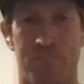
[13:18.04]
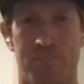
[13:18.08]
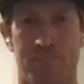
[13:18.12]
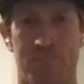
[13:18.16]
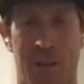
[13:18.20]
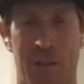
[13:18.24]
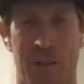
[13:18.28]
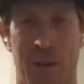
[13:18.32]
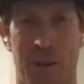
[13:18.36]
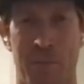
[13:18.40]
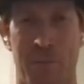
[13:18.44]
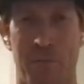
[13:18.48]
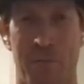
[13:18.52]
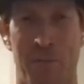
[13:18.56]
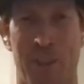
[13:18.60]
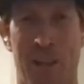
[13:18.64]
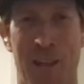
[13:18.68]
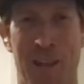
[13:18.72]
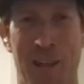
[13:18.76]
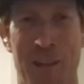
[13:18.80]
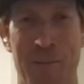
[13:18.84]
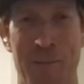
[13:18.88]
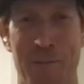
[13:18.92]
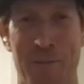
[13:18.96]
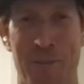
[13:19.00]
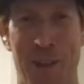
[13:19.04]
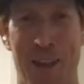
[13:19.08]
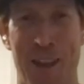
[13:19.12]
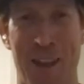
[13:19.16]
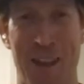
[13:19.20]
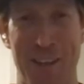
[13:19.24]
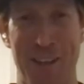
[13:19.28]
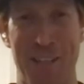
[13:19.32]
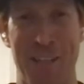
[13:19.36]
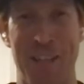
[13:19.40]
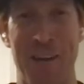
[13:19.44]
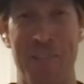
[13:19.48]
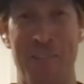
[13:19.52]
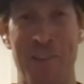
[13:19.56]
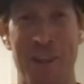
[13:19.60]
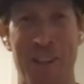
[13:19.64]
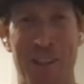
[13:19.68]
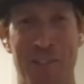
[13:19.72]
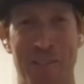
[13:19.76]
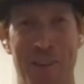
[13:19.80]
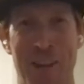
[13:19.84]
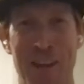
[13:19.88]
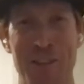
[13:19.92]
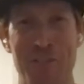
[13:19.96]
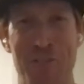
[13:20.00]
I'm flat out
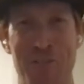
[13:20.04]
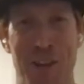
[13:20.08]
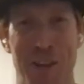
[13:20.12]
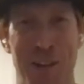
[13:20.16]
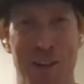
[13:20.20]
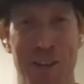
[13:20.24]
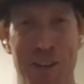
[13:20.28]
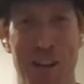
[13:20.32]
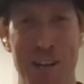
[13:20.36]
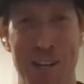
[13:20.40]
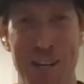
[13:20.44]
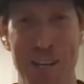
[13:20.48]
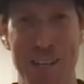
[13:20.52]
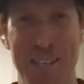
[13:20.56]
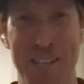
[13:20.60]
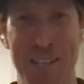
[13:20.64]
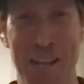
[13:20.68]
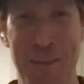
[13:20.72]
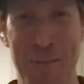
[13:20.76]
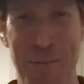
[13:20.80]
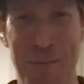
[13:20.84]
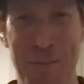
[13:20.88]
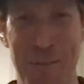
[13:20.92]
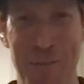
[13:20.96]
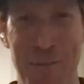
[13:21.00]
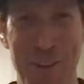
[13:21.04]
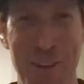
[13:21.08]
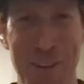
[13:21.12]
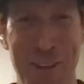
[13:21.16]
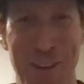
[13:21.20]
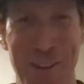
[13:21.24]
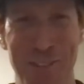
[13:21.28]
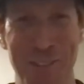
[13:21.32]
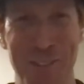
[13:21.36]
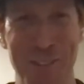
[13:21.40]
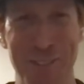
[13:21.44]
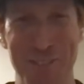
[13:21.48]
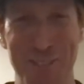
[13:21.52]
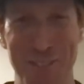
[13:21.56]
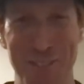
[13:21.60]
getting around the racetrack. I don't need to take my feet off. I